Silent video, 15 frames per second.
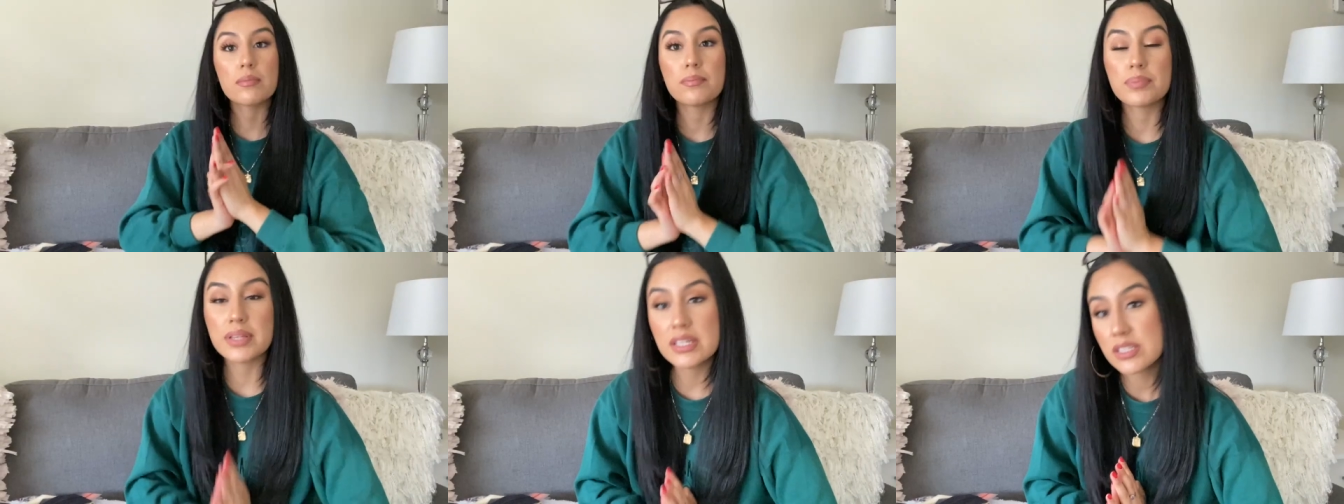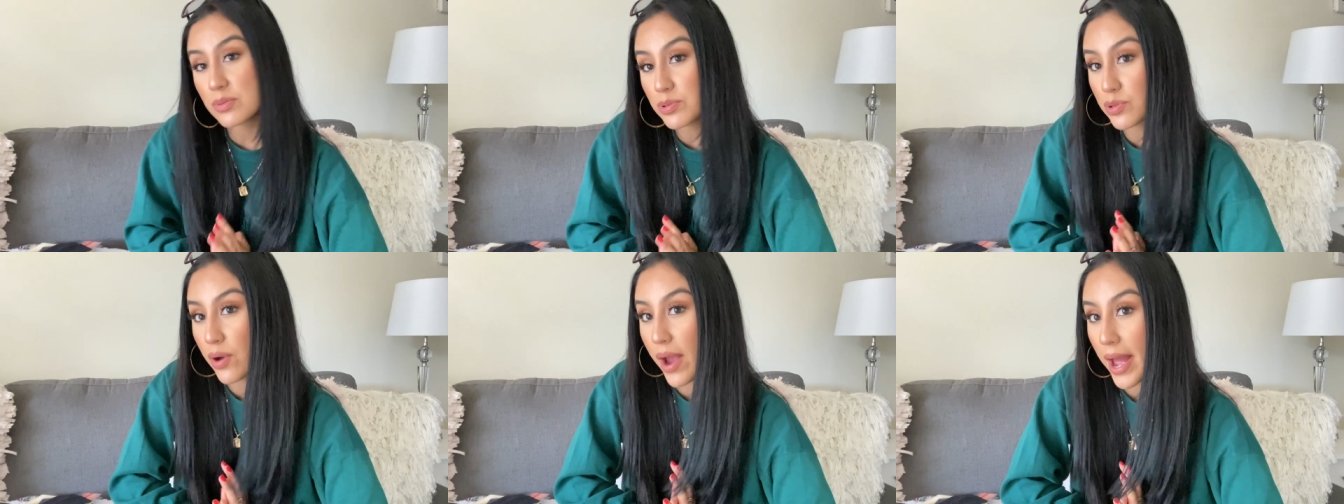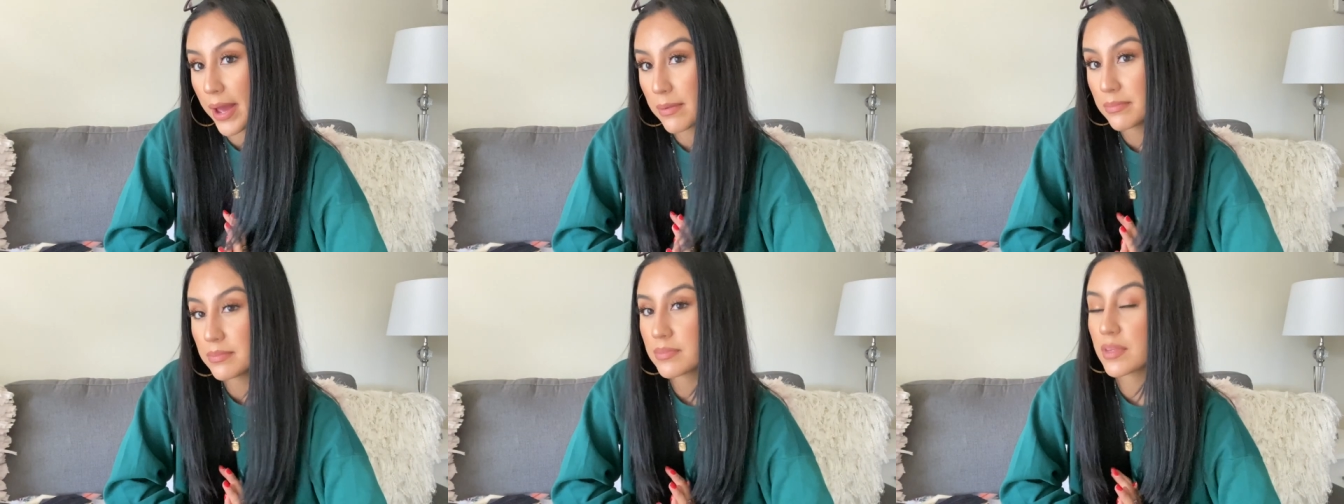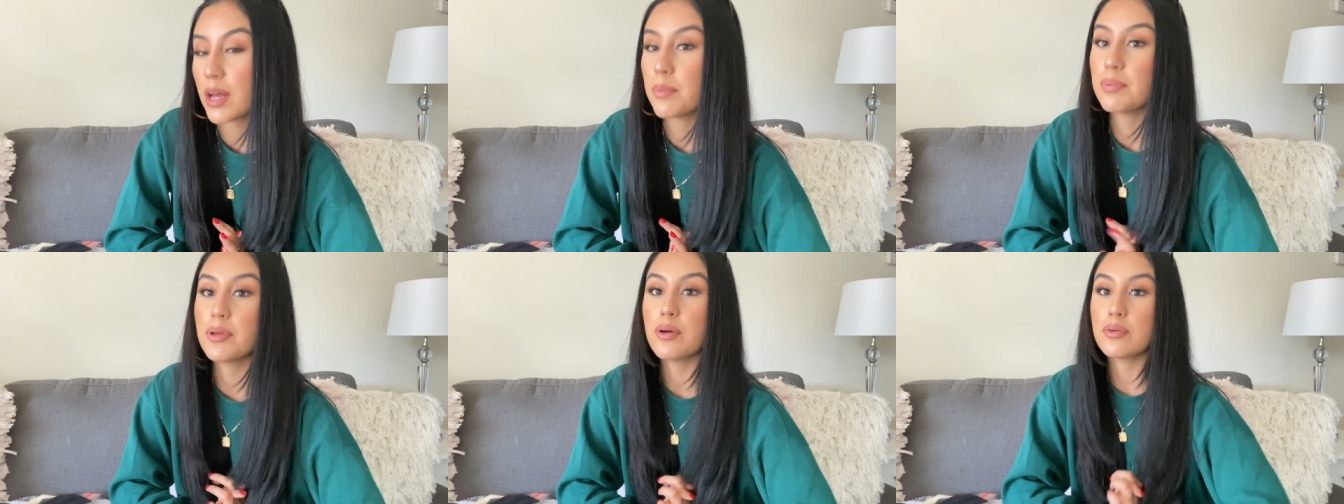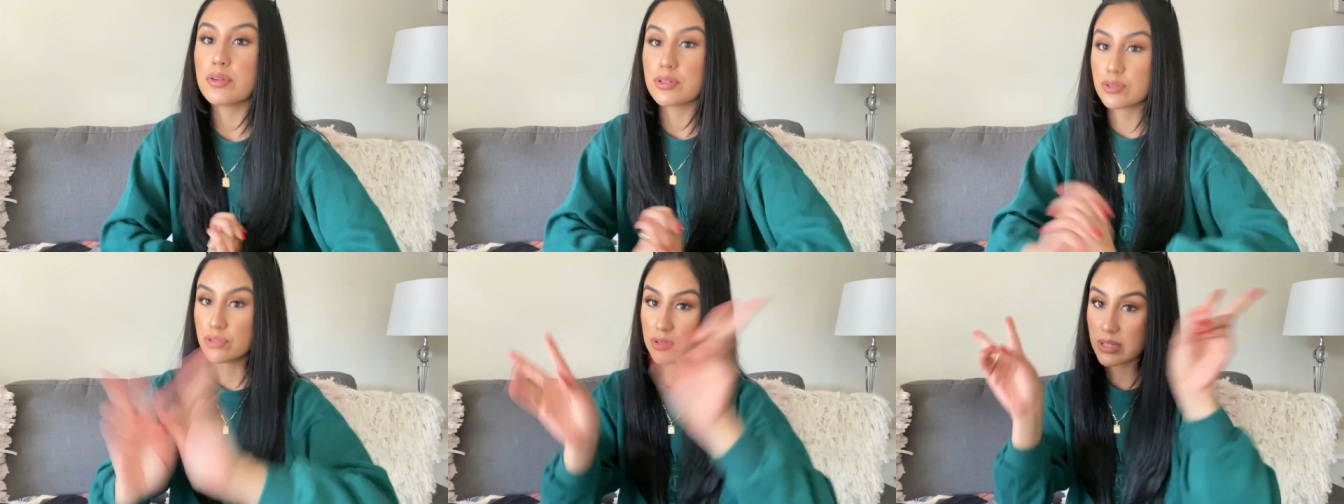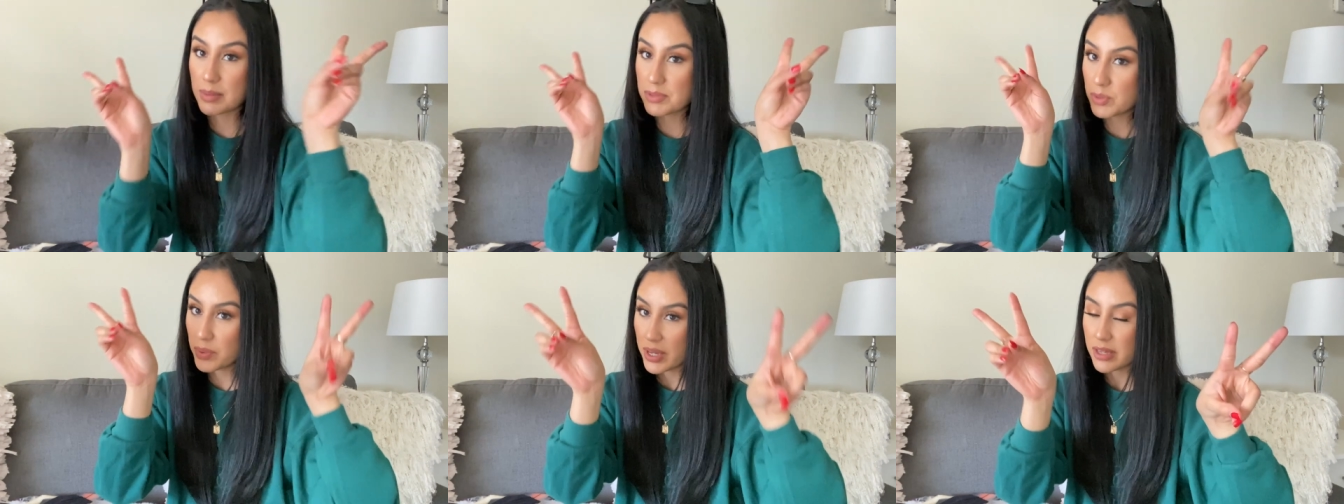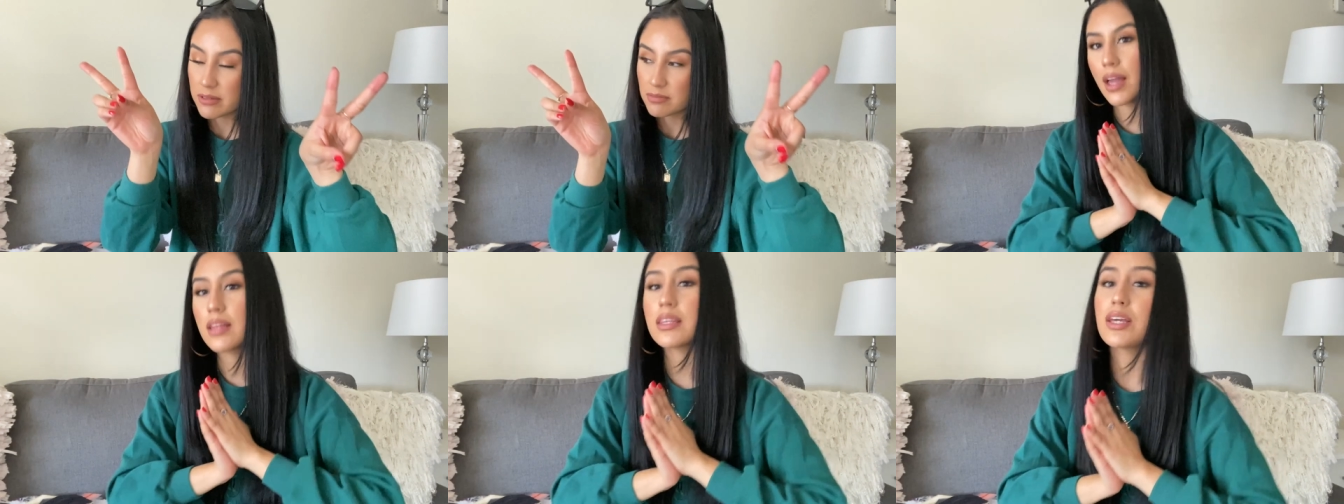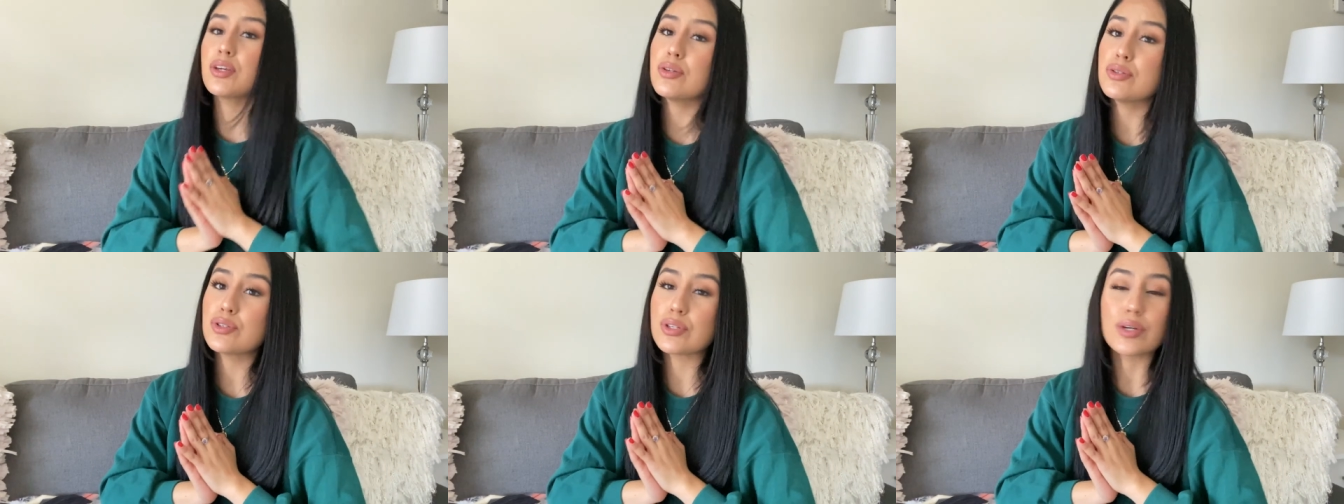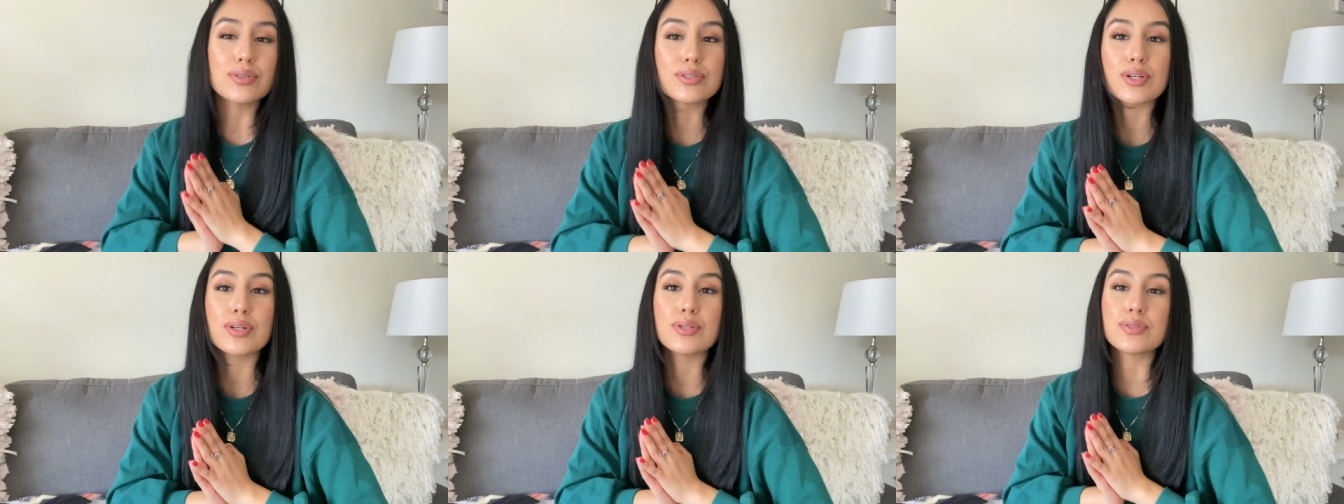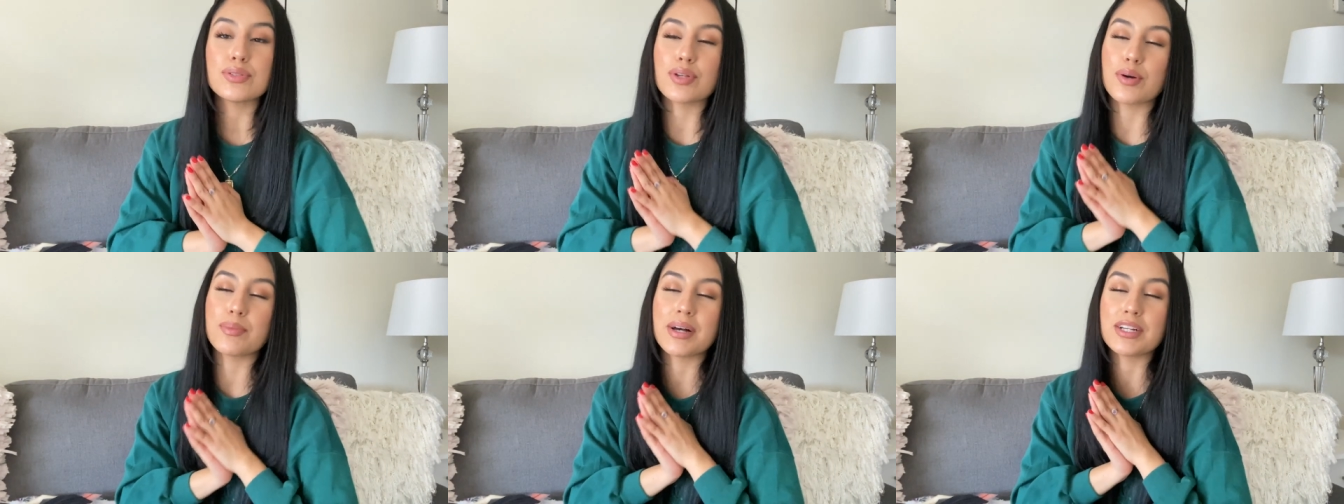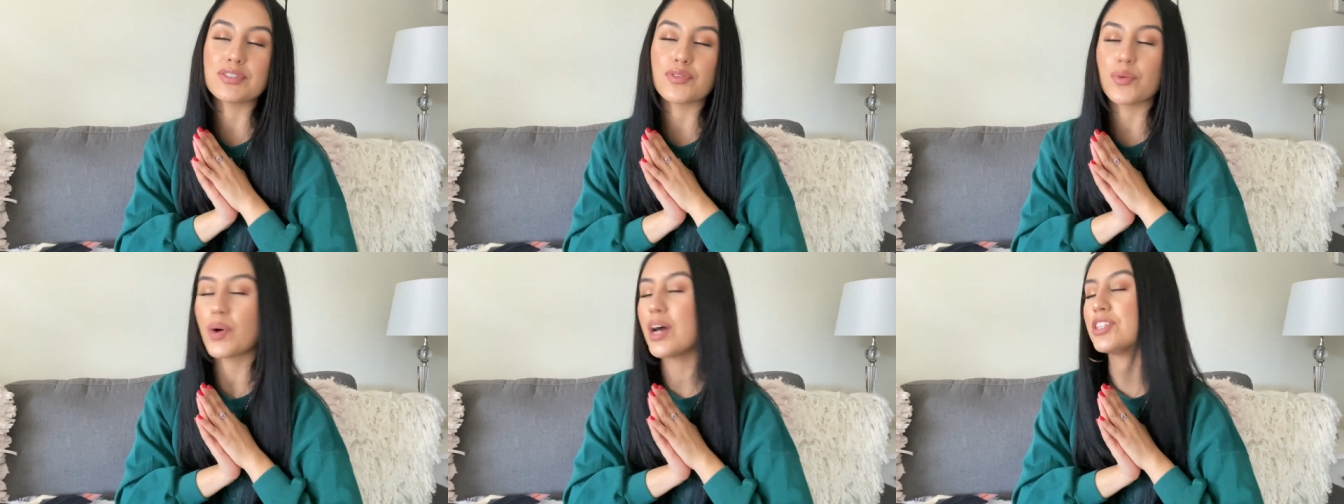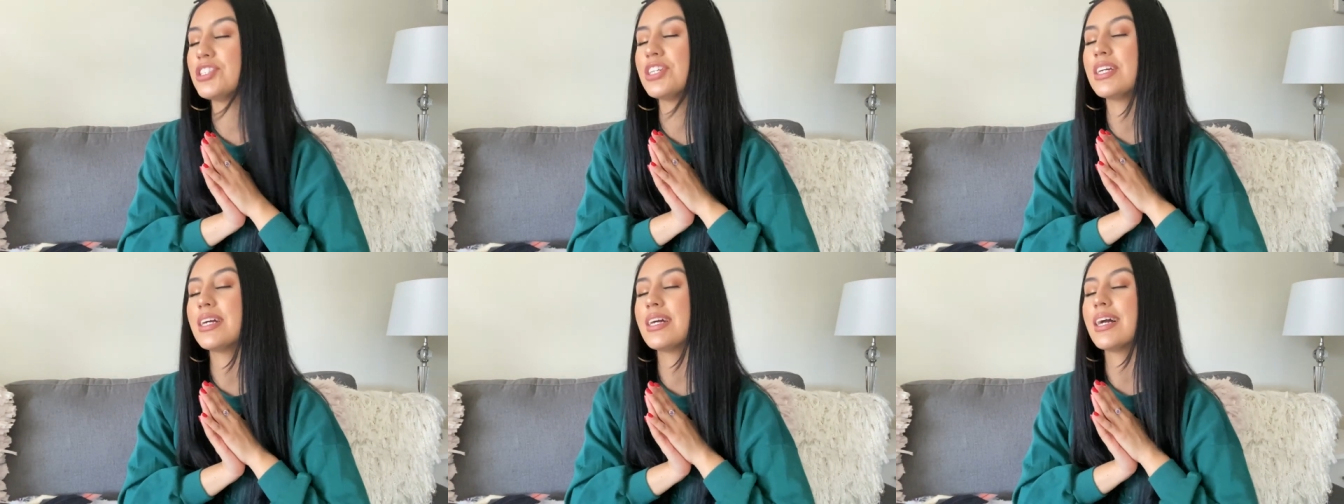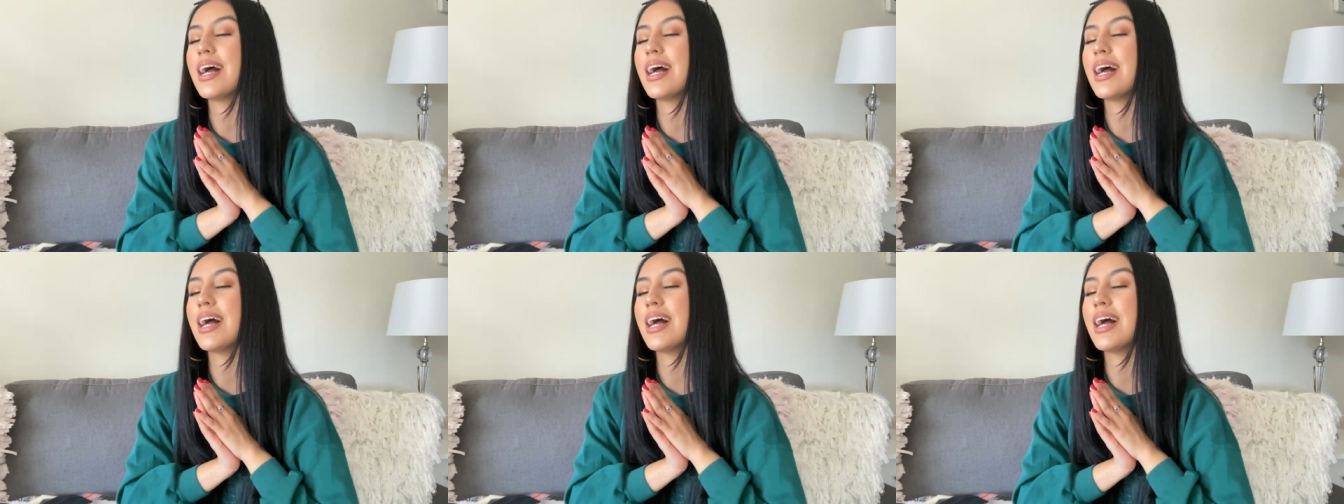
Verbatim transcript: please subscribe upload two times a week thank you so so so much for watching